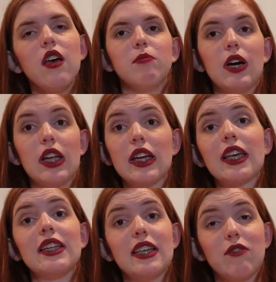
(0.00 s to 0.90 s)
but it
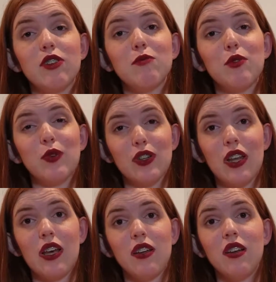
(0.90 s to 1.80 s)
can definitely be worth
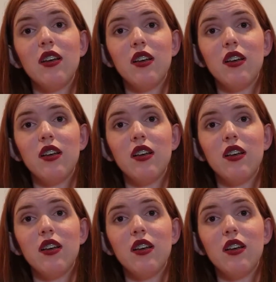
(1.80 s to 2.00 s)
it